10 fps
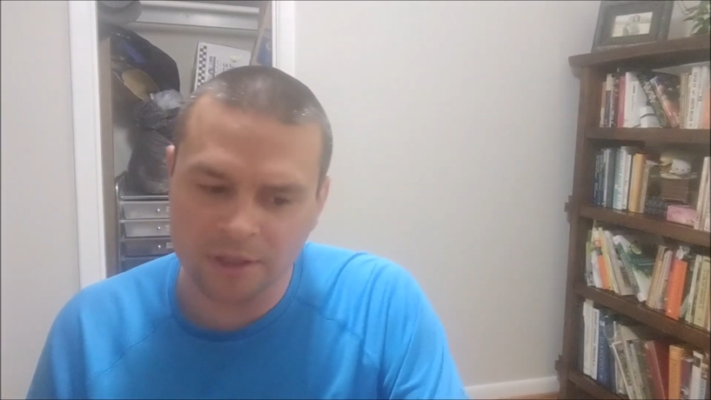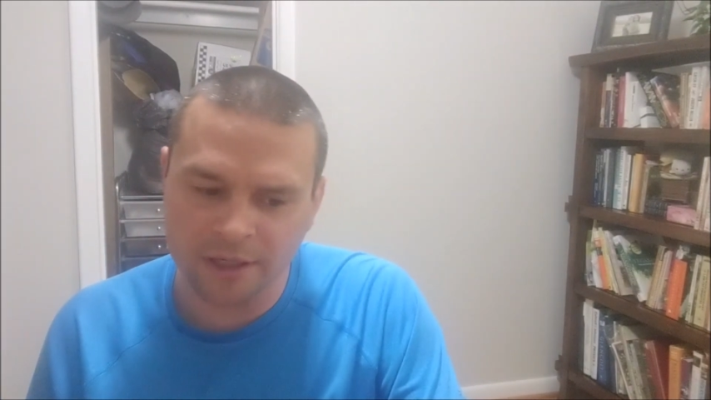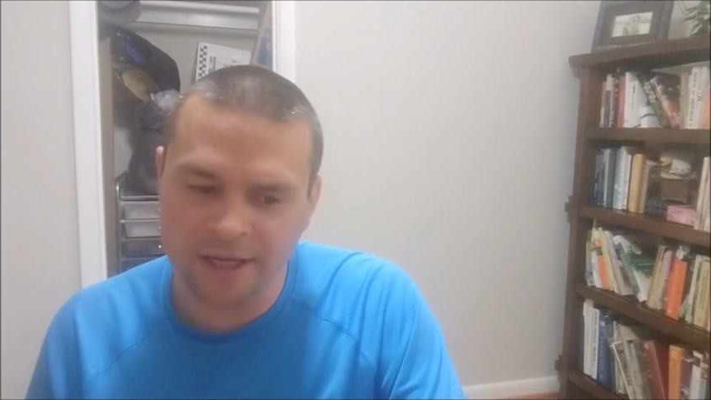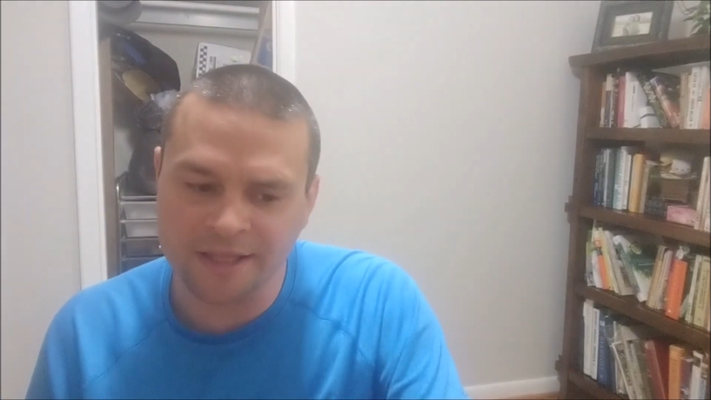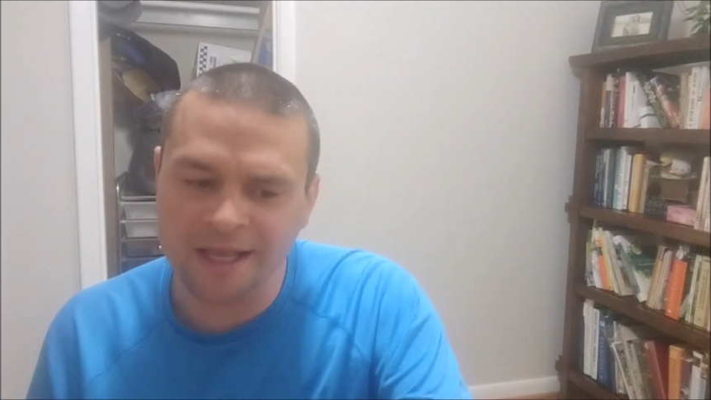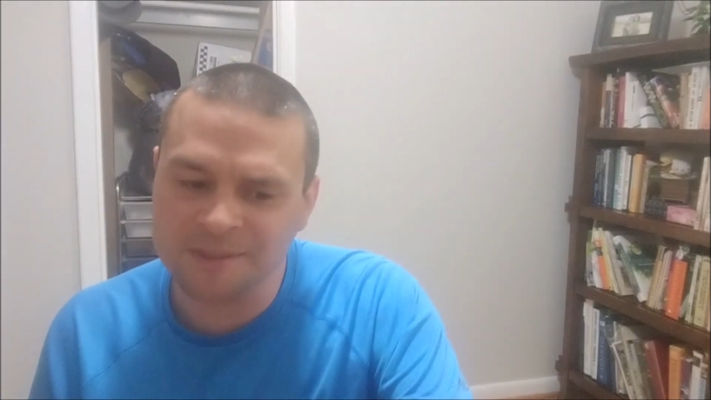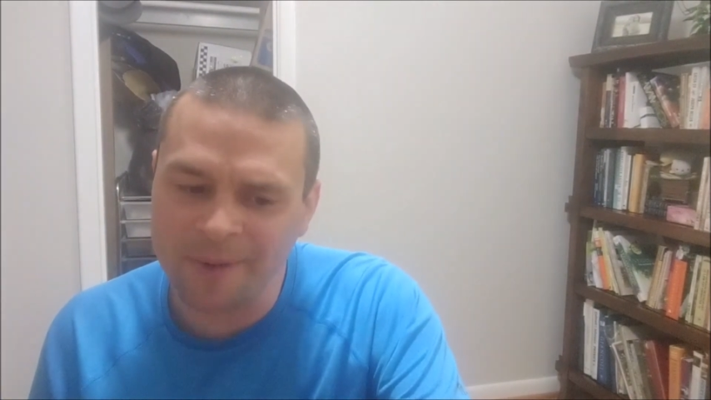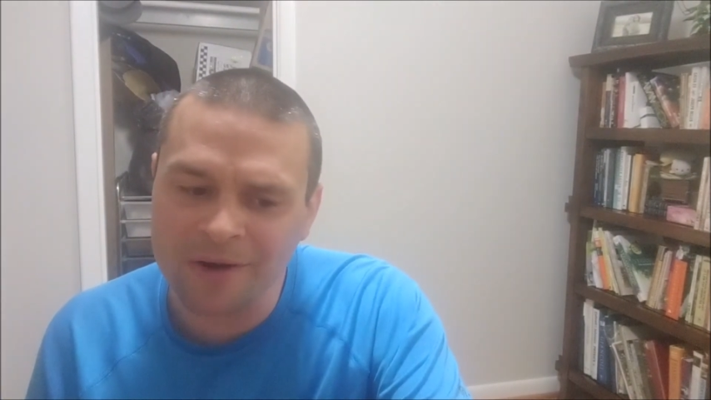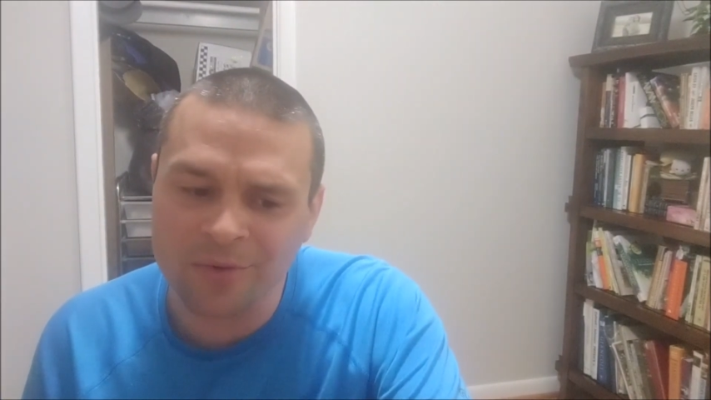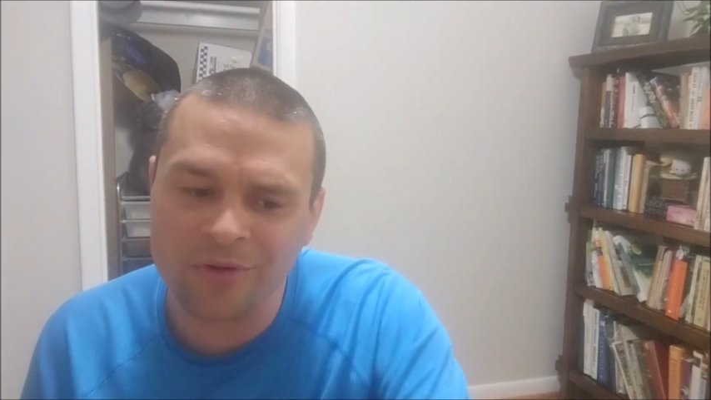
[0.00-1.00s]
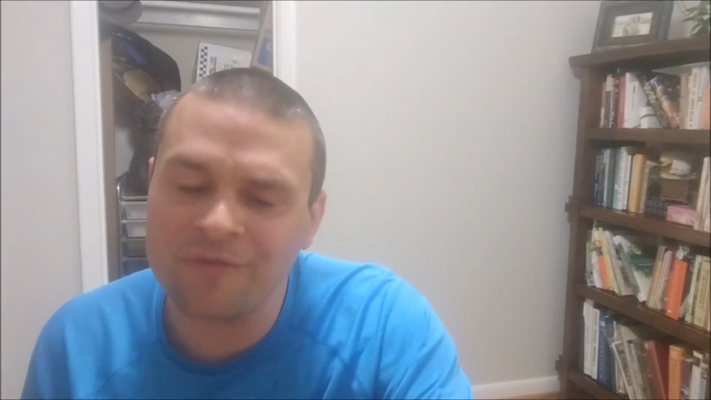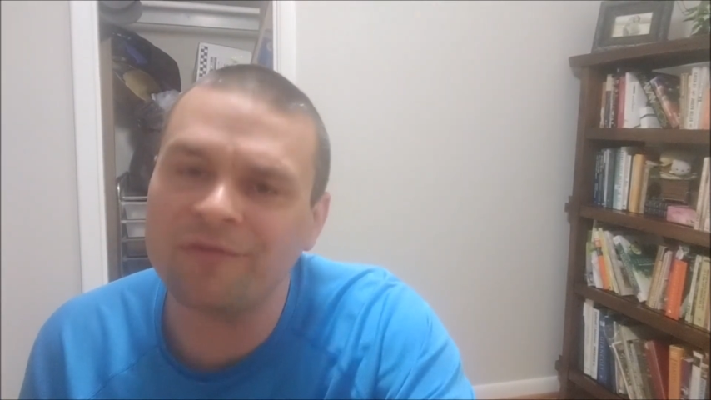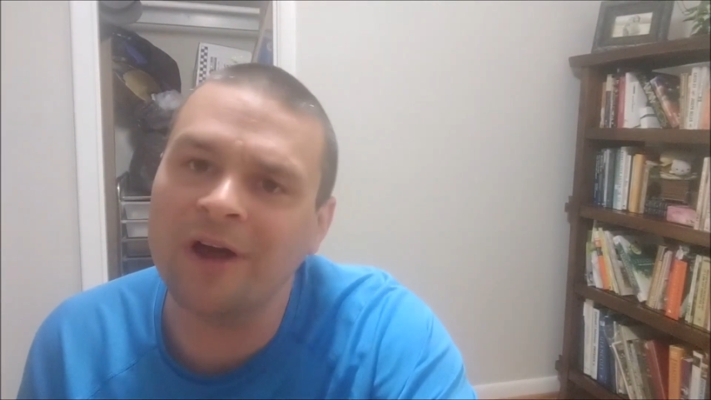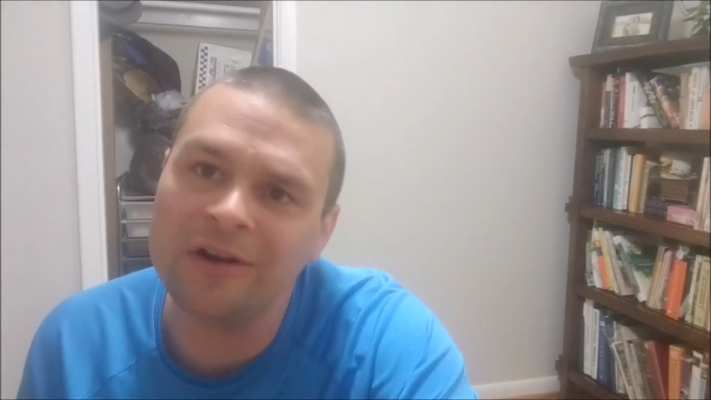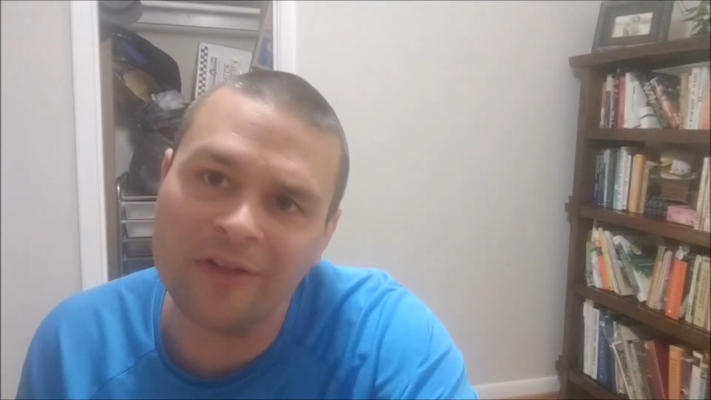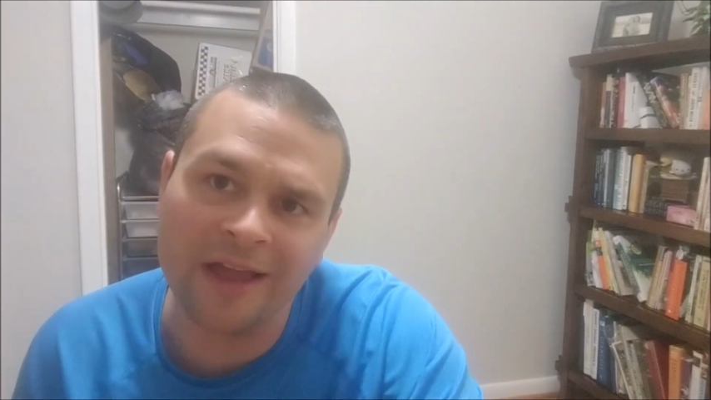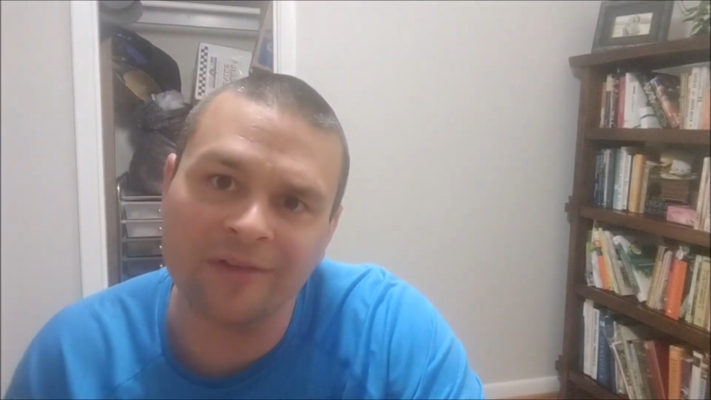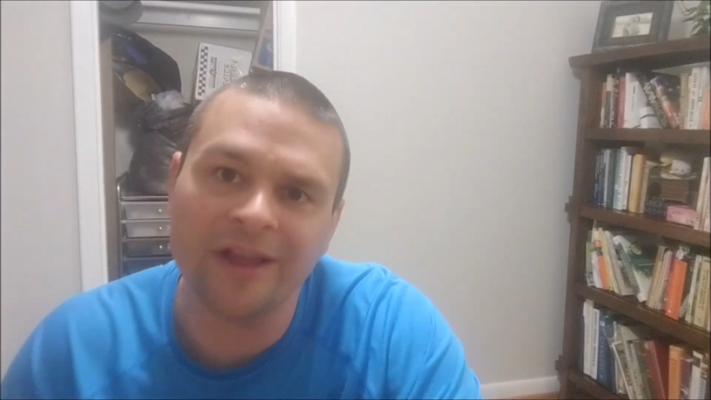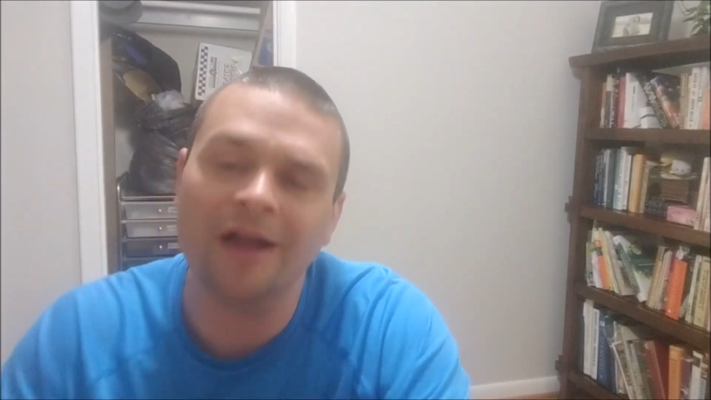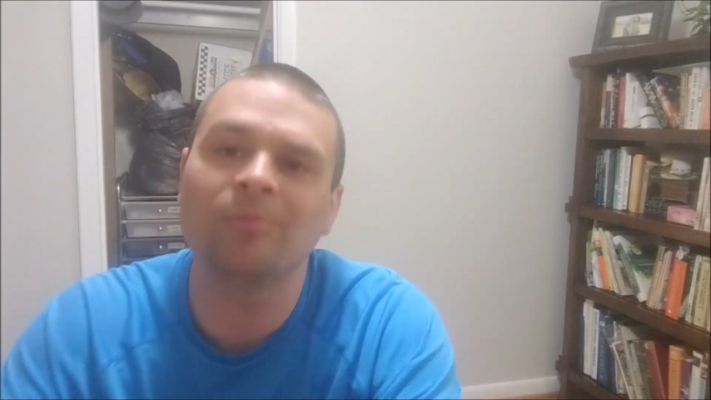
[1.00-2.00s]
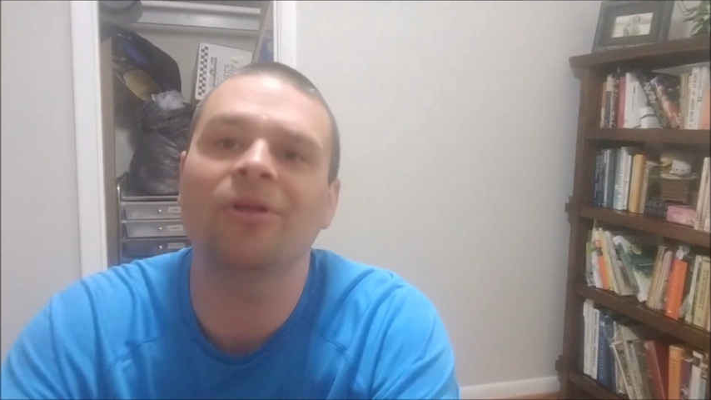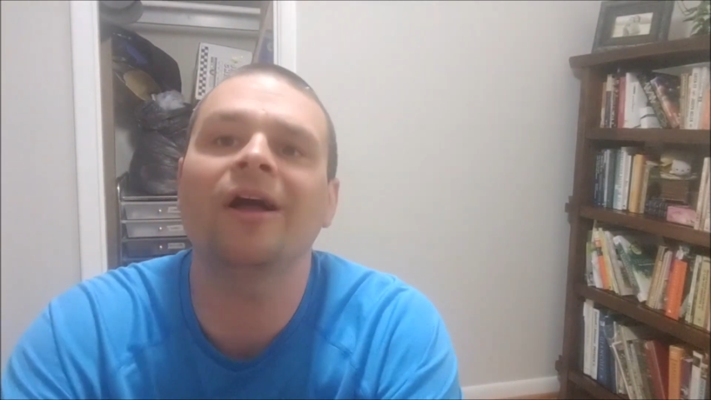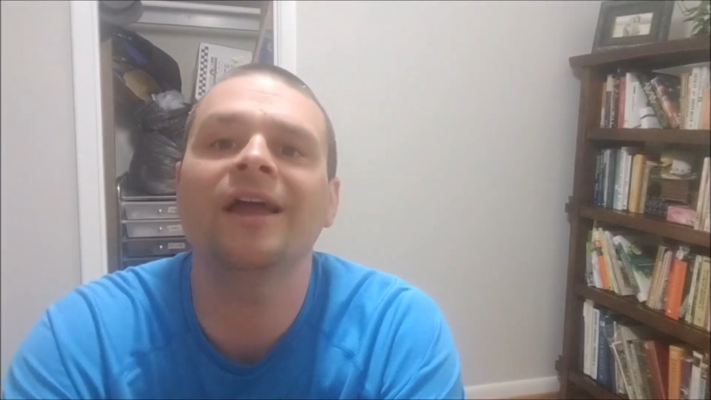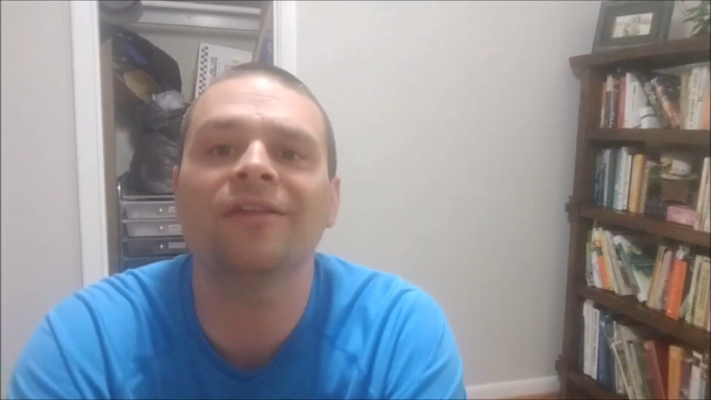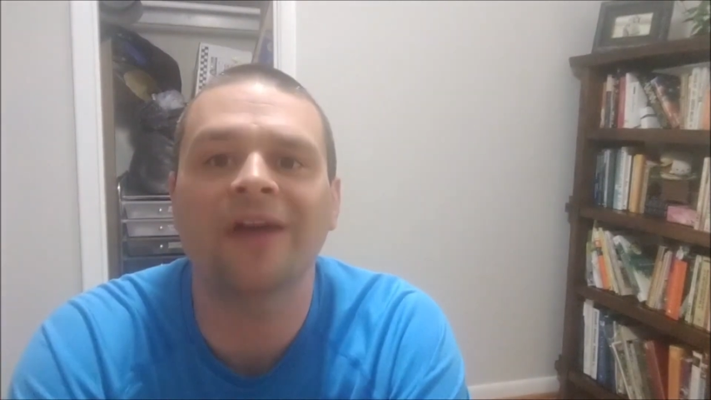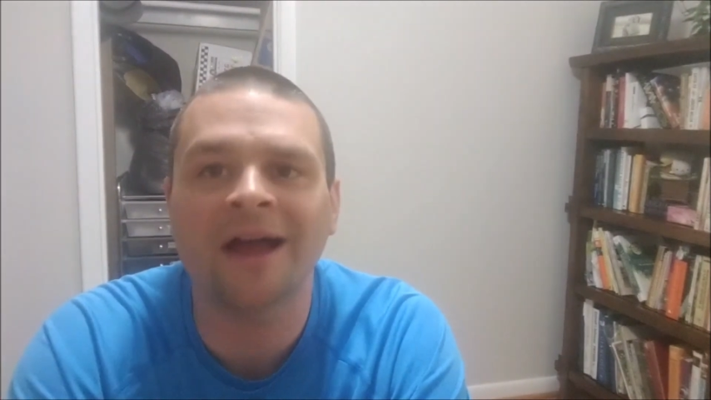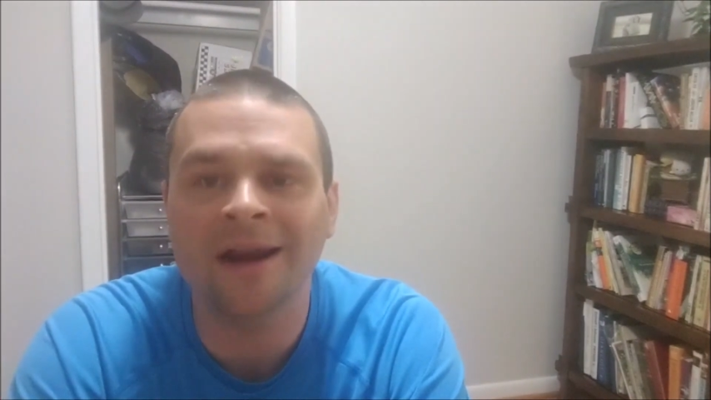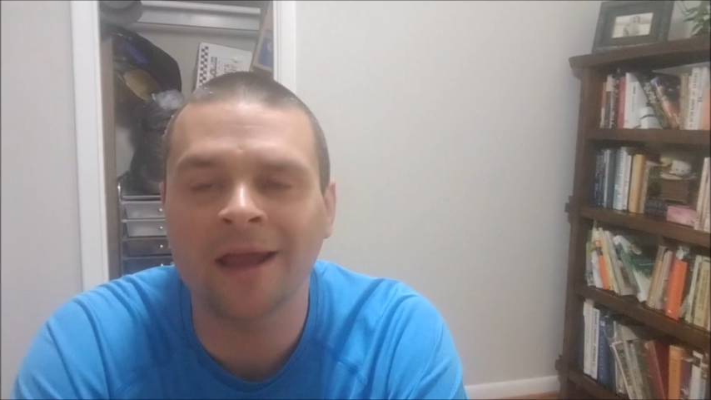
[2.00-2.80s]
it's been really fun lately applying that,